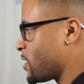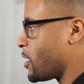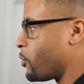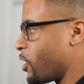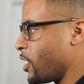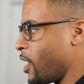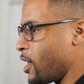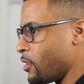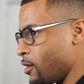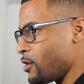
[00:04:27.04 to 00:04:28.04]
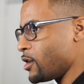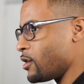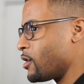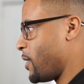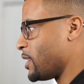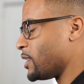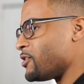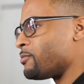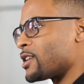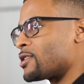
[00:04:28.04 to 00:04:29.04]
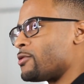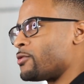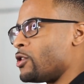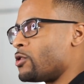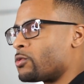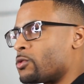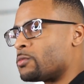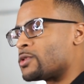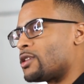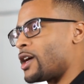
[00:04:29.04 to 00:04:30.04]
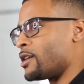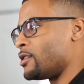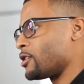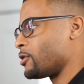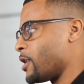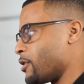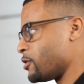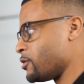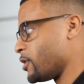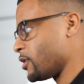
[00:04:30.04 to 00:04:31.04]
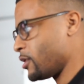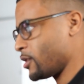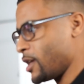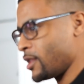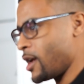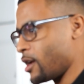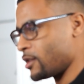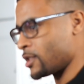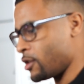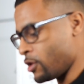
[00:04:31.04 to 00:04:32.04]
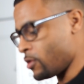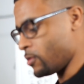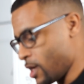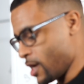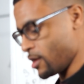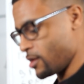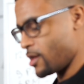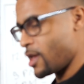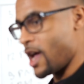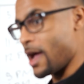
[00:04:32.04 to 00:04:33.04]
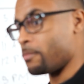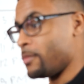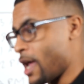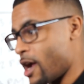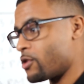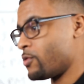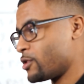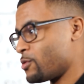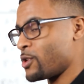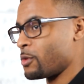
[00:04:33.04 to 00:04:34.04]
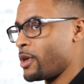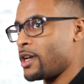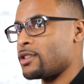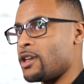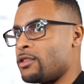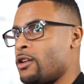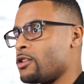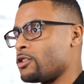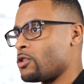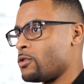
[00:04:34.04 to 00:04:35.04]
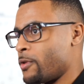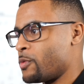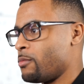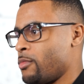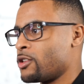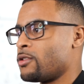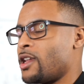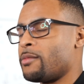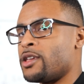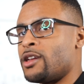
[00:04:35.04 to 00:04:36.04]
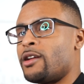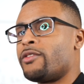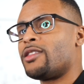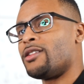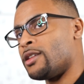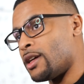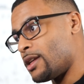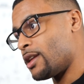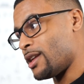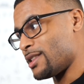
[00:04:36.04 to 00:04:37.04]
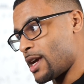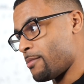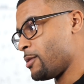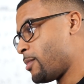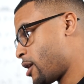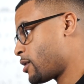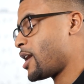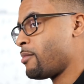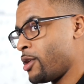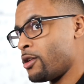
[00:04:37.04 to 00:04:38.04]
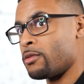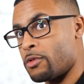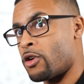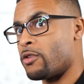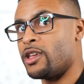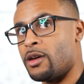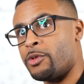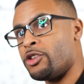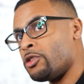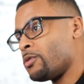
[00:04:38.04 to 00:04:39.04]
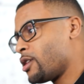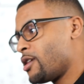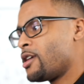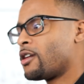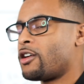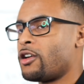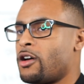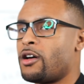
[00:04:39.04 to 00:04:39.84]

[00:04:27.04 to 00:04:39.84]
to stop working at 8.30. I leave myself no room to like dick around or do anything like that because I know like I'm not going to work past 8.30. So if I wanna make sure that I'm getting everything done in a timely manner, I better hurry up and do it, cut